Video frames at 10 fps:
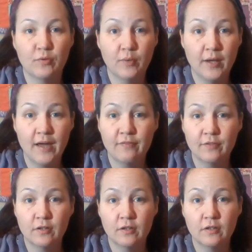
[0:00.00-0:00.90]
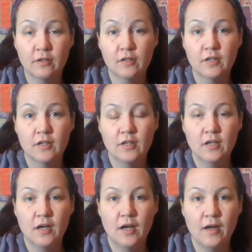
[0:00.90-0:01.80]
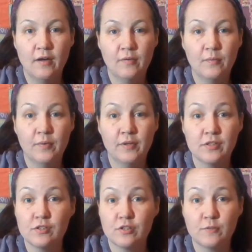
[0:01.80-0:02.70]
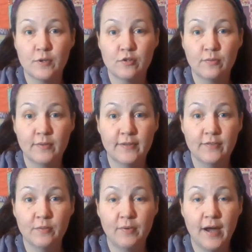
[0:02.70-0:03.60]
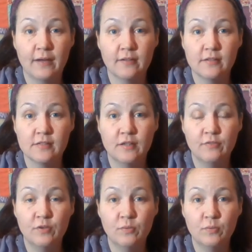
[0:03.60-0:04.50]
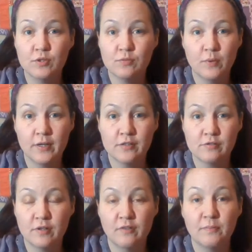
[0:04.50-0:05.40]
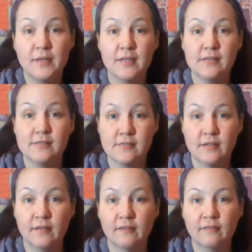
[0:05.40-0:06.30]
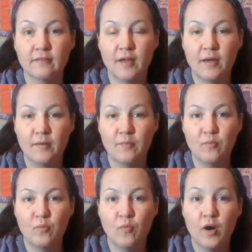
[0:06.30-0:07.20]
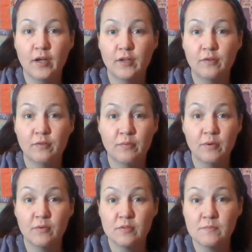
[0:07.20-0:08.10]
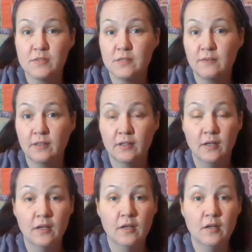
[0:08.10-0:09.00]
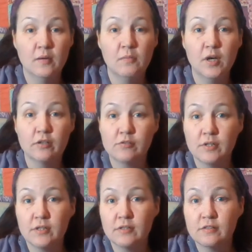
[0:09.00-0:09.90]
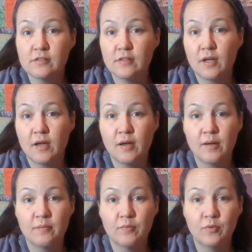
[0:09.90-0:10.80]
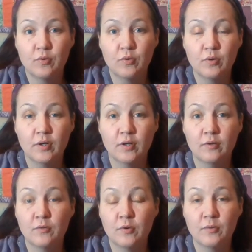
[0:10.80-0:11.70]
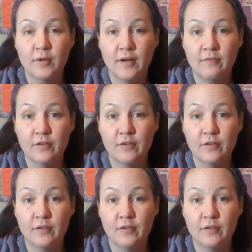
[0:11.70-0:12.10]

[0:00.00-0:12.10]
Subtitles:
religious or spiritual beliefs you practice. If you just want a string of beads to walk you through specific mantras or whatever your spiritual practice is, you can